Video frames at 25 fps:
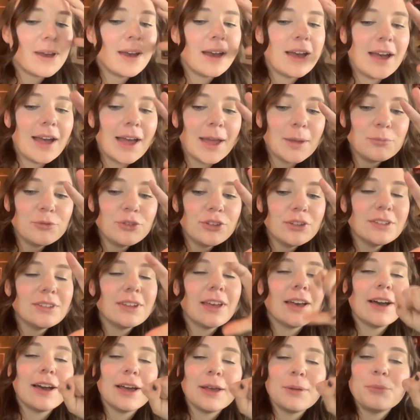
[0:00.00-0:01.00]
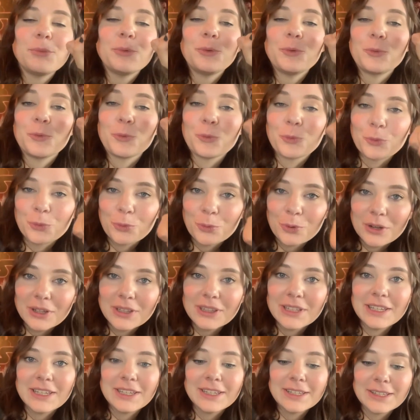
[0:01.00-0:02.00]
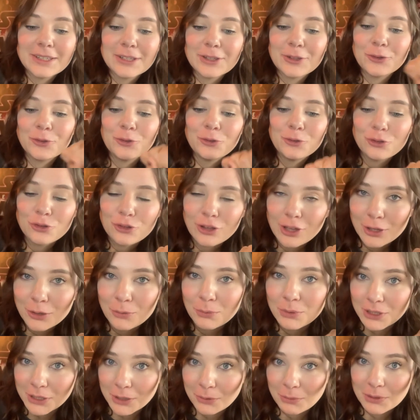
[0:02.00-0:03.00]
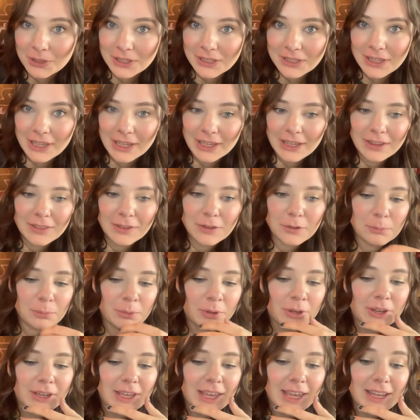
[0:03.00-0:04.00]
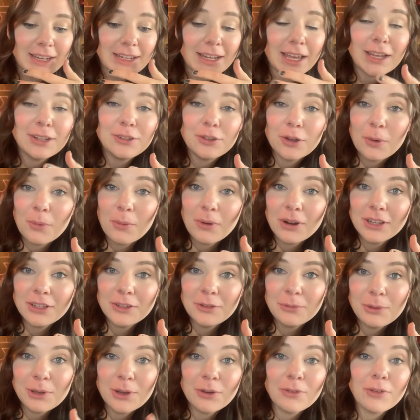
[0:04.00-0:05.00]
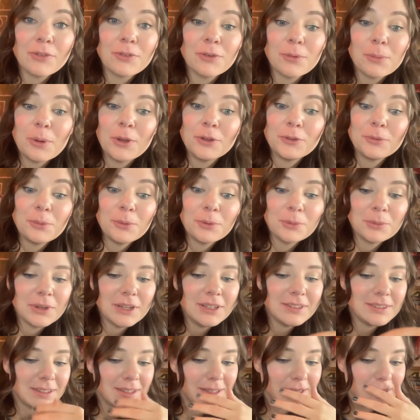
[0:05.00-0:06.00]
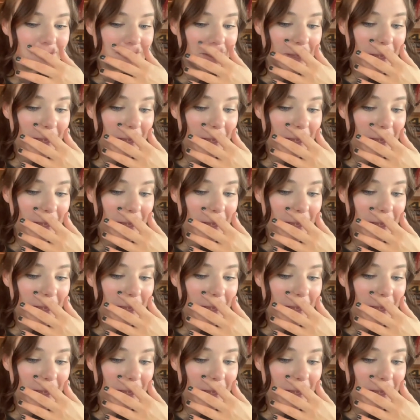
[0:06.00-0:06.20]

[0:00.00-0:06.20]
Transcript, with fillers: I'm just, I'm really, genuinely really liking this book, and I don't want it to be over for multiple reasons.